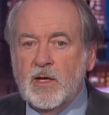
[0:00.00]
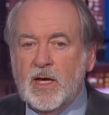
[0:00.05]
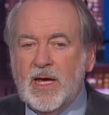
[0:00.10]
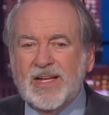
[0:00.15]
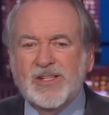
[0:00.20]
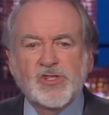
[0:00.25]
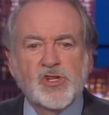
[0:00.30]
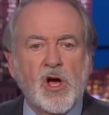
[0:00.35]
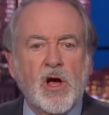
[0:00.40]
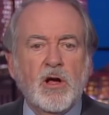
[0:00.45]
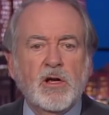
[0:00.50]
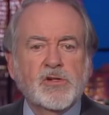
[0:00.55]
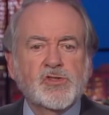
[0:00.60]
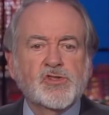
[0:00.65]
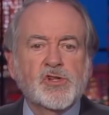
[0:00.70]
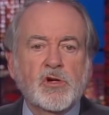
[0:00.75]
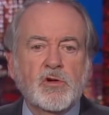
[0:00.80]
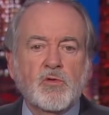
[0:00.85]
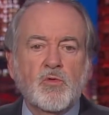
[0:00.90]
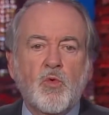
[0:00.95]
it's
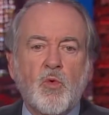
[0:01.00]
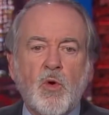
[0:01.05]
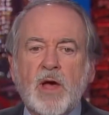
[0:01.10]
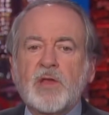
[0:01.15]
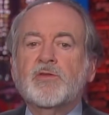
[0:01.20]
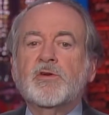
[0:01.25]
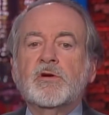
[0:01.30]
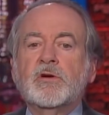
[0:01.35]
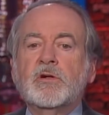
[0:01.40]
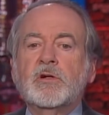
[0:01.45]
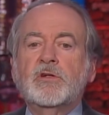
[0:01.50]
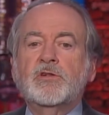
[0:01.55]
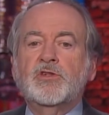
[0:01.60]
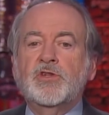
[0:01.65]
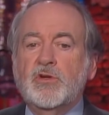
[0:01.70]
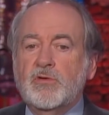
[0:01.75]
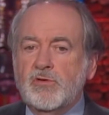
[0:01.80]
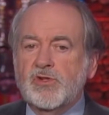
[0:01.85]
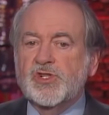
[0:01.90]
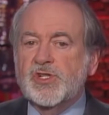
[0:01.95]
also whether
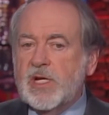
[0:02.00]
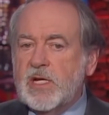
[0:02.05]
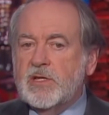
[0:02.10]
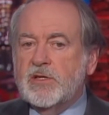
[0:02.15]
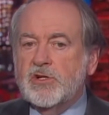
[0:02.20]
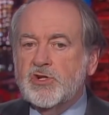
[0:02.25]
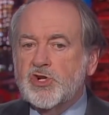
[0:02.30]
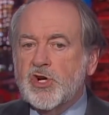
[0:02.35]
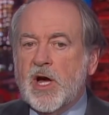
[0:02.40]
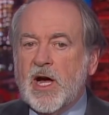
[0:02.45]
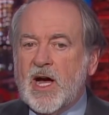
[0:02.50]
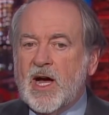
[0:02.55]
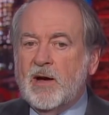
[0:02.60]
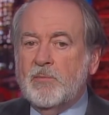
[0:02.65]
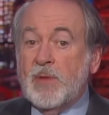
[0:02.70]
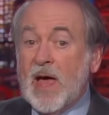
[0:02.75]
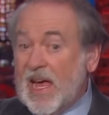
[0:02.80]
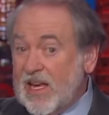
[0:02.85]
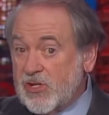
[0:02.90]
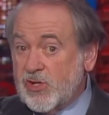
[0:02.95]
you see the
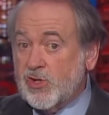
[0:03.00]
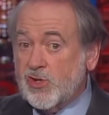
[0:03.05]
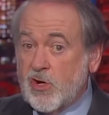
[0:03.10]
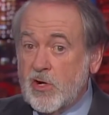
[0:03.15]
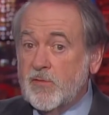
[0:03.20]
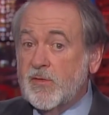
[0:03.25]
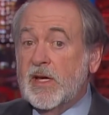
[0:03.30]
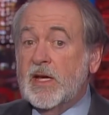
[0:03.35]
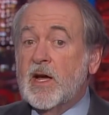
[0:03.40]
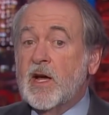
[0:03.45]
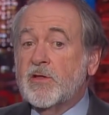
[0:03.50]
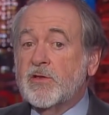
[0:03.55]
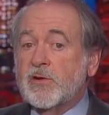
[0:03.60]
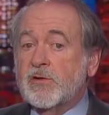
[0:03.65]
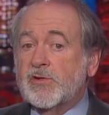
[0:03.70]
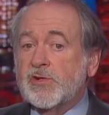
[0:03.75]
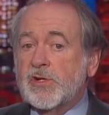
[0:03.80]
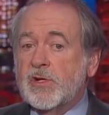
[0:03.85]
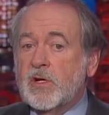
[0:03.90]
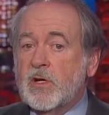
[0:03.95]
job as serving
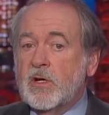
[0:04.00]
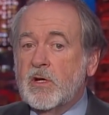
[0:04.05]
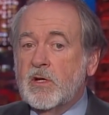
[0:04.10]
others